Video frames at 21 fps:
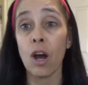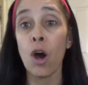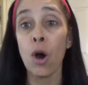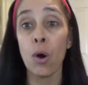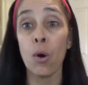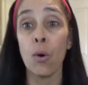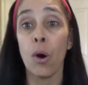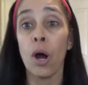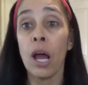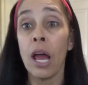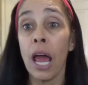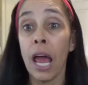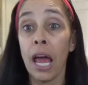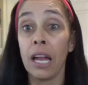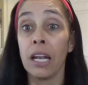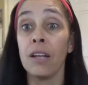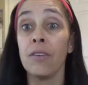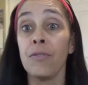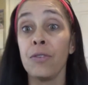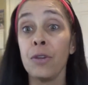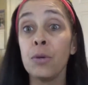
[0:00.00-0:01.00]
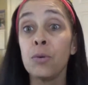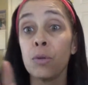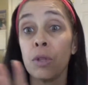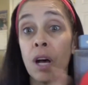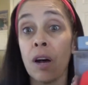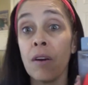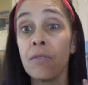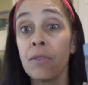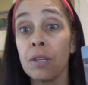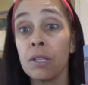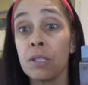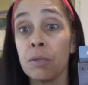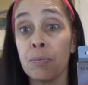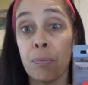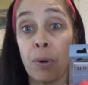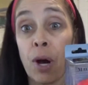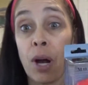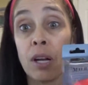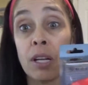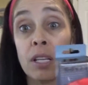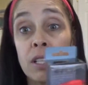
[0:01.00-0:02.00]
Oh, and if you love this
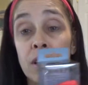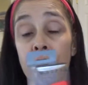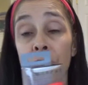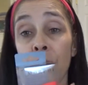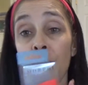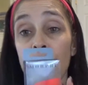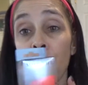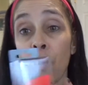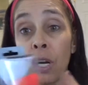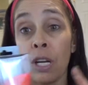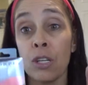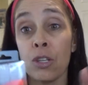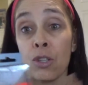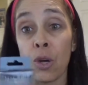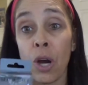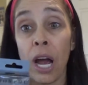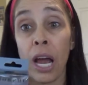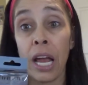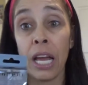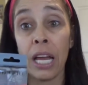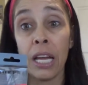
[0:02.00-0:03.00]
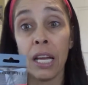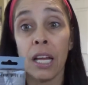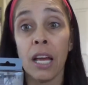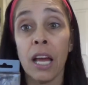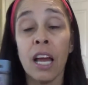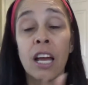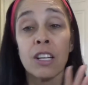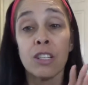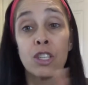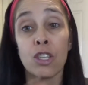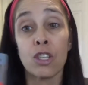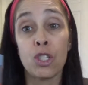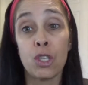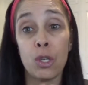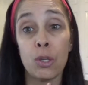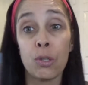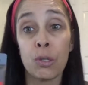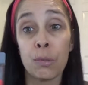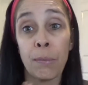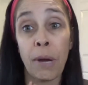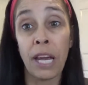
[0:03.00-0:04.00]
product, if you want to try it, just
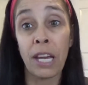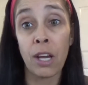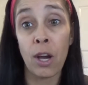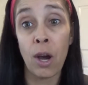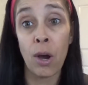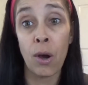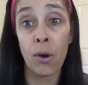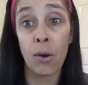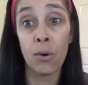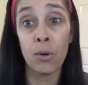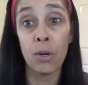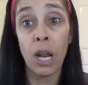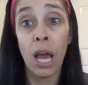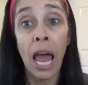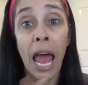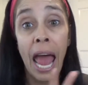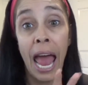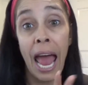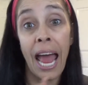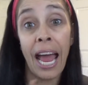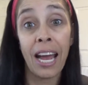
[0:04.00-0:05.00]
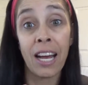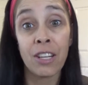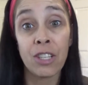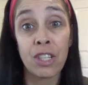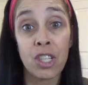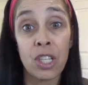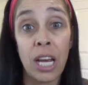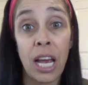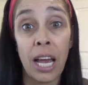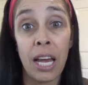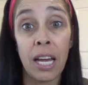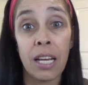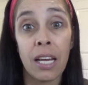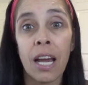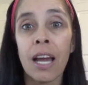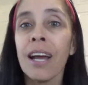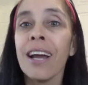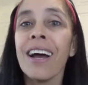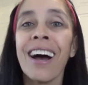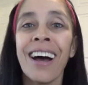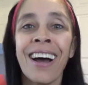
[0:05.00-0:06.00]
use my code, hashtag,
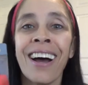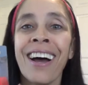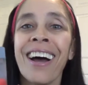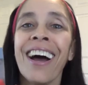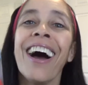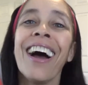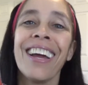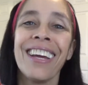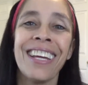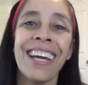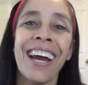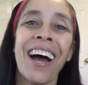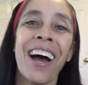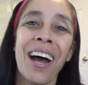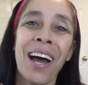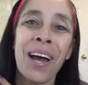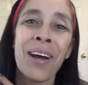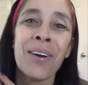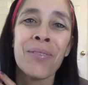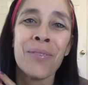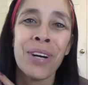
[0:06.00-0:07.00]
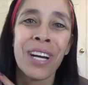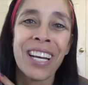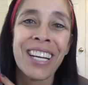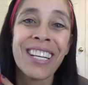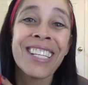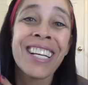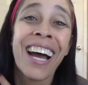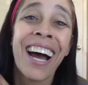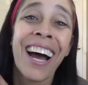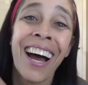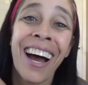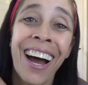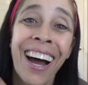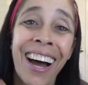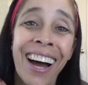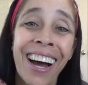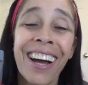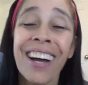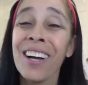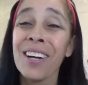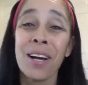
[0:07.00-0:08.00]
yeah, I wish,
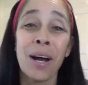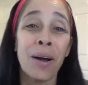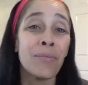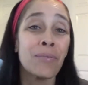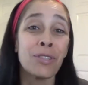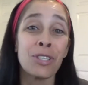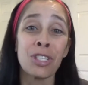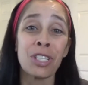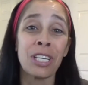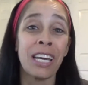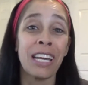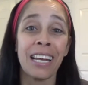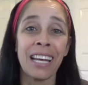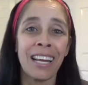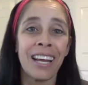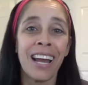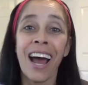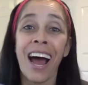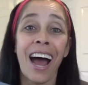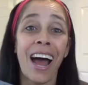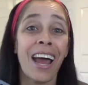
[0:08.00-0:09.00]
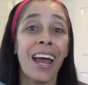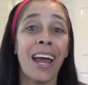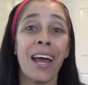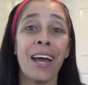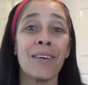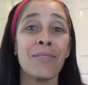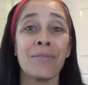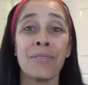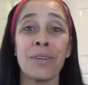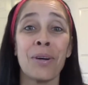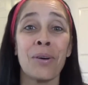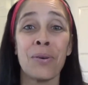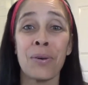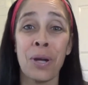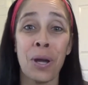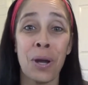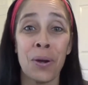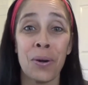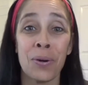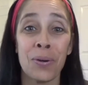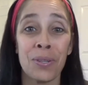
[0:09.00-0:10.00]
haha, I'm just kidding. I have no
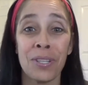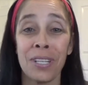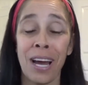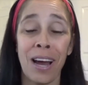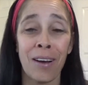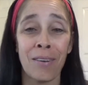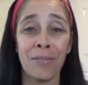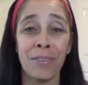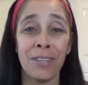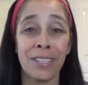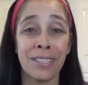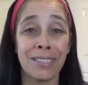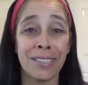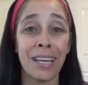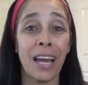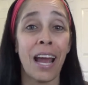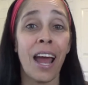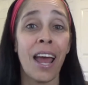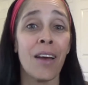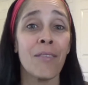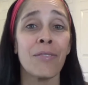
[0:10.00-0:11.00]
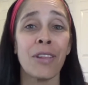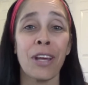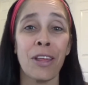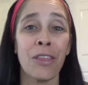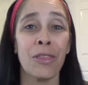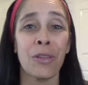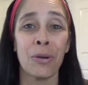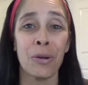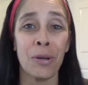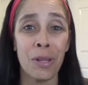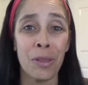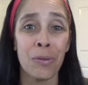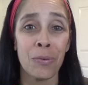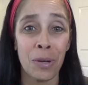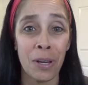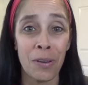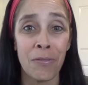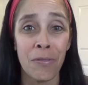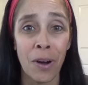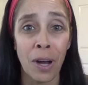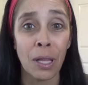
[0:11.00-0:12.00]
code, obviously. I have like
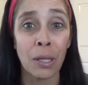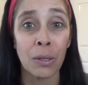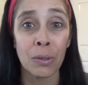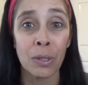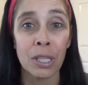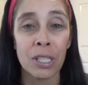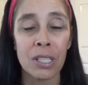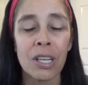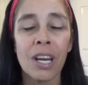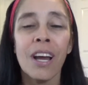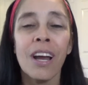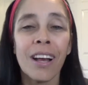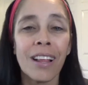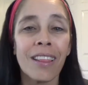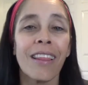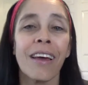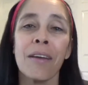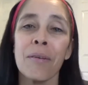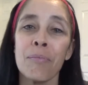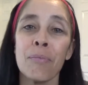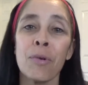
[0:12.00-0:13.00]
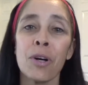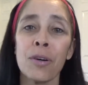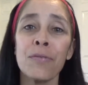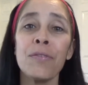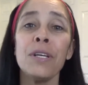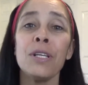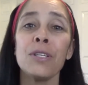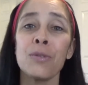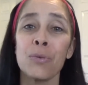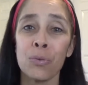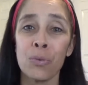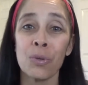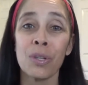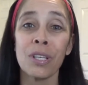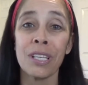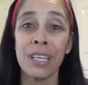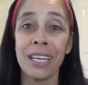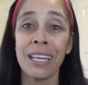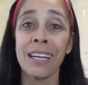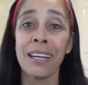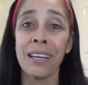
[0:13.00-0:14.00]
33 followers. Like, Morphe's
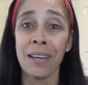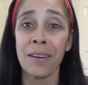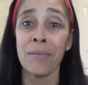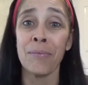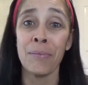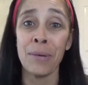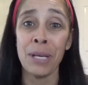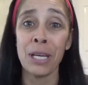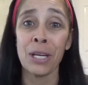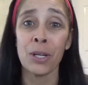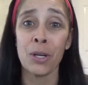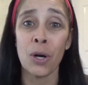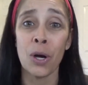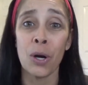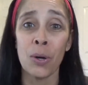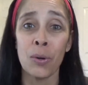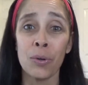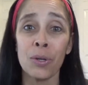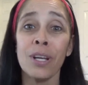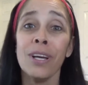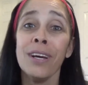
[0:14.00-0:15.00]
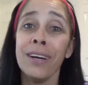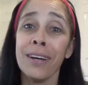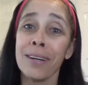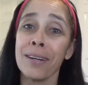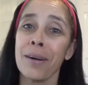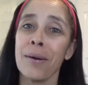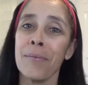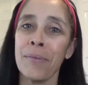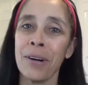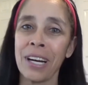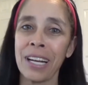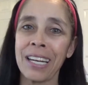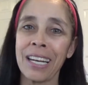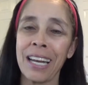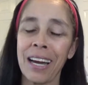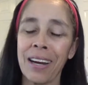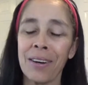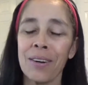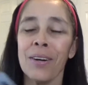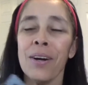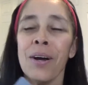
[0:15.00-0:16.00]
really going to give me a code. Come on
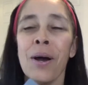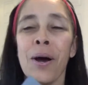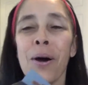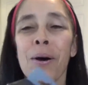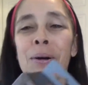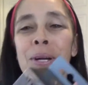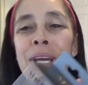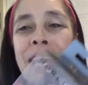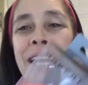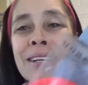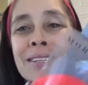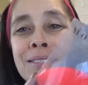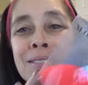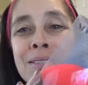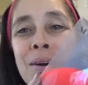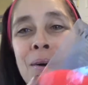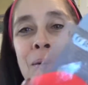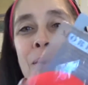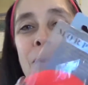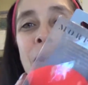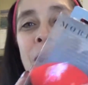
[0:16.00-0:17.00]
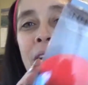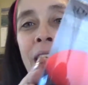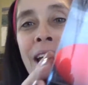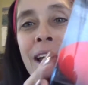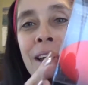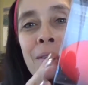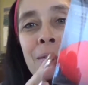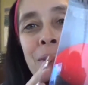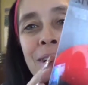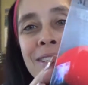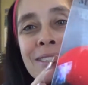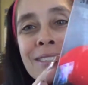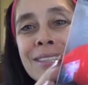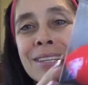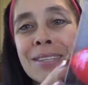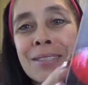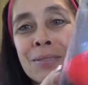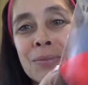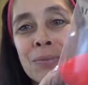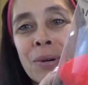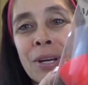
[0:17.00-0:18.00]
now. Okay, so anyways,
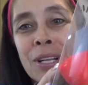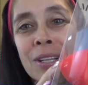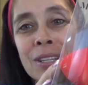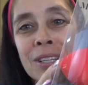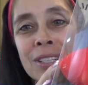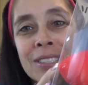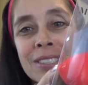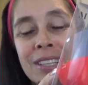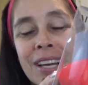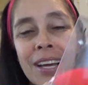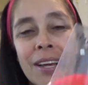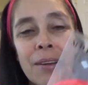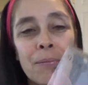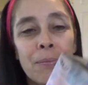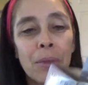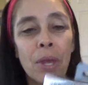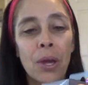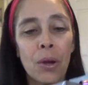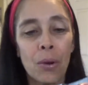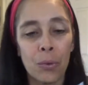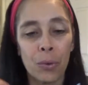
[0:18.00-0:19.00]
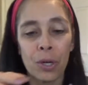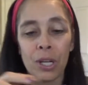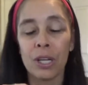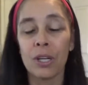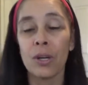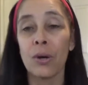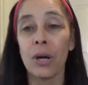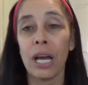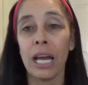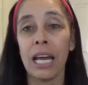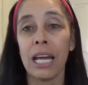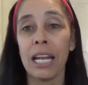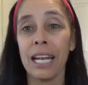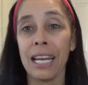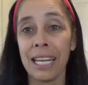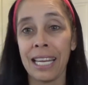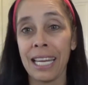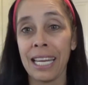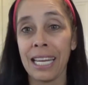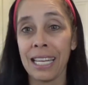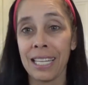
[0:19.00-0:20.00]
this is what it looks like. We're going to go ahead
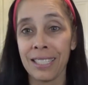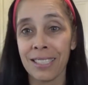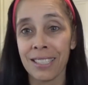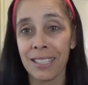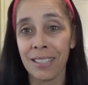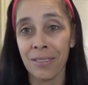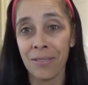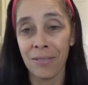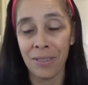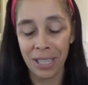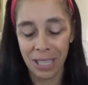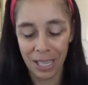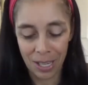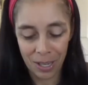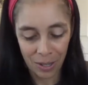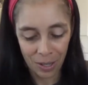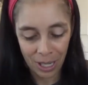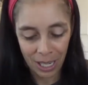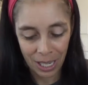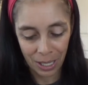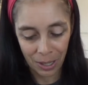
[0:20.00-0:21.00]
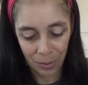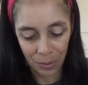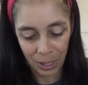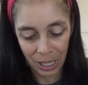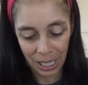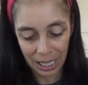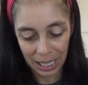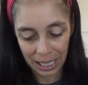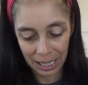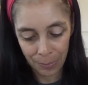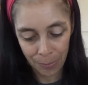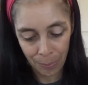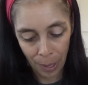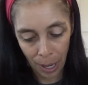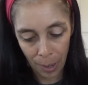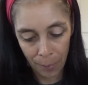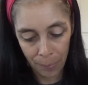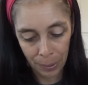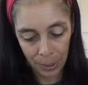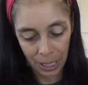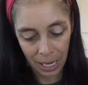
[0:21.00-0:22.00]
and get into the video here. We're going to
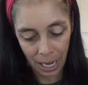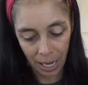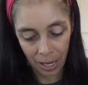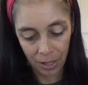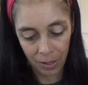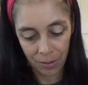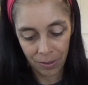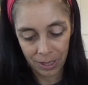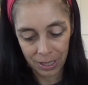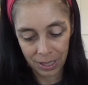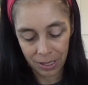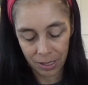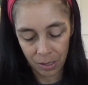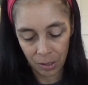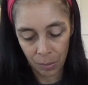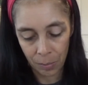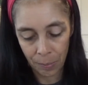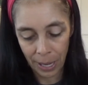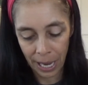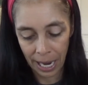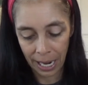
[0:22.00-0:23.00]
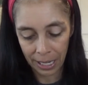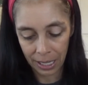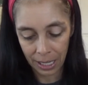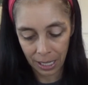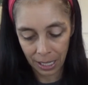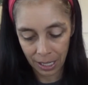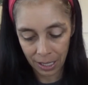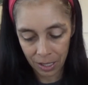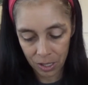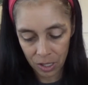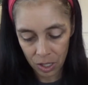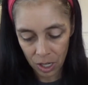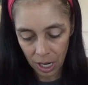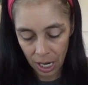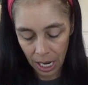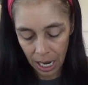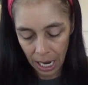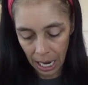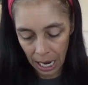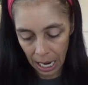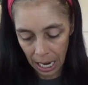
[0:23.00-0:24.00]
pop it out of its little package
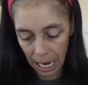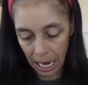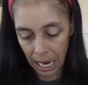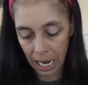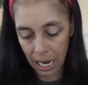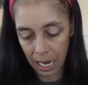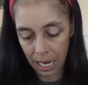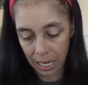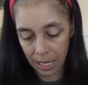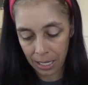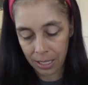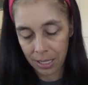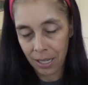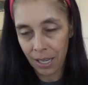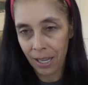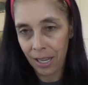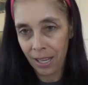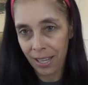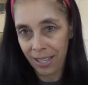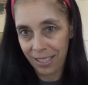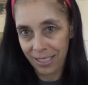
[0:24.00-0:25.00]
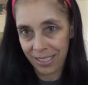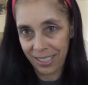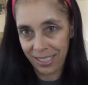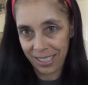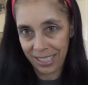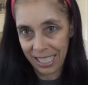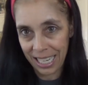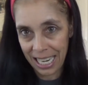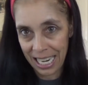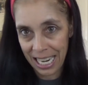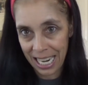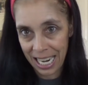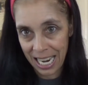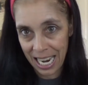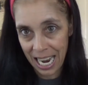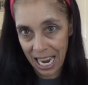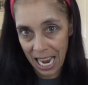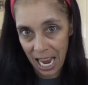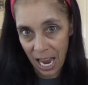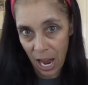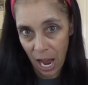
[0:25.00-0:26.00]
and see
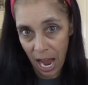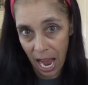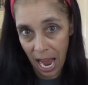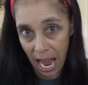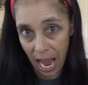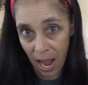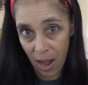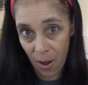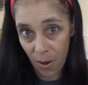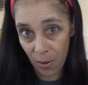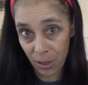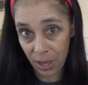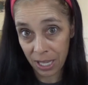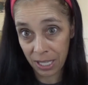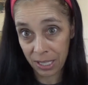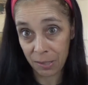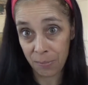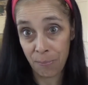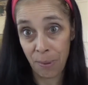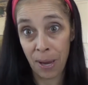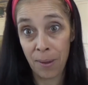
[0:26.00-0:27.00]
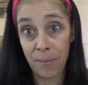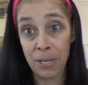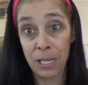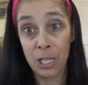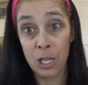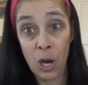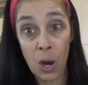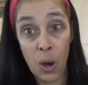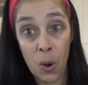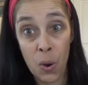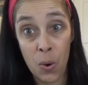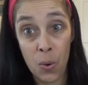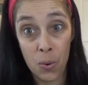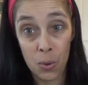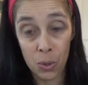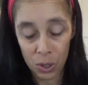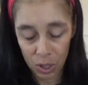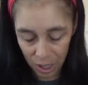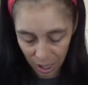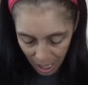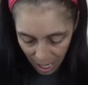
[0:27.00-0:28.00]
how this baby
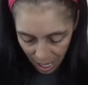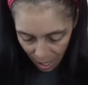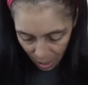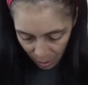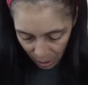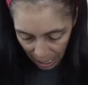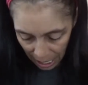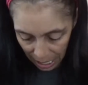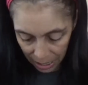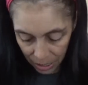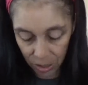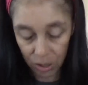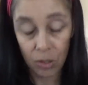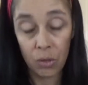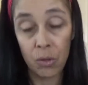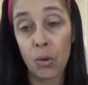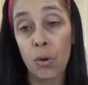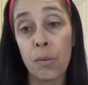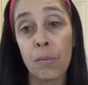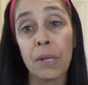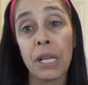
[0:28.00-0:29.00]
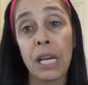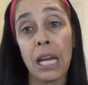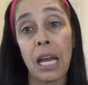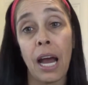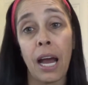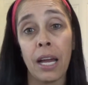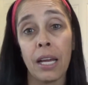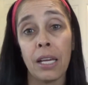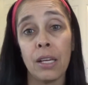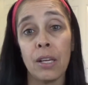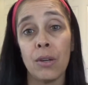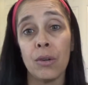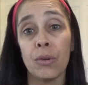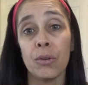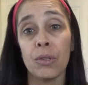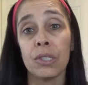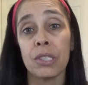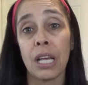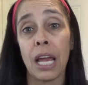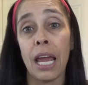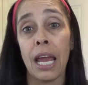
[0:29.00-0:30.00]
goes. Okay, so normally I
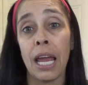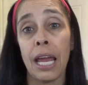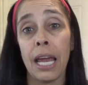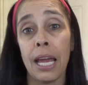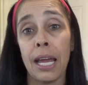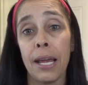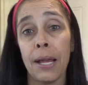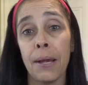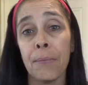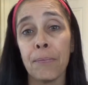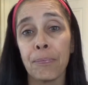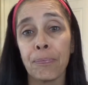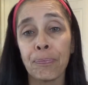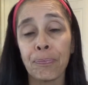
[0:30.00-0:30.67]
use a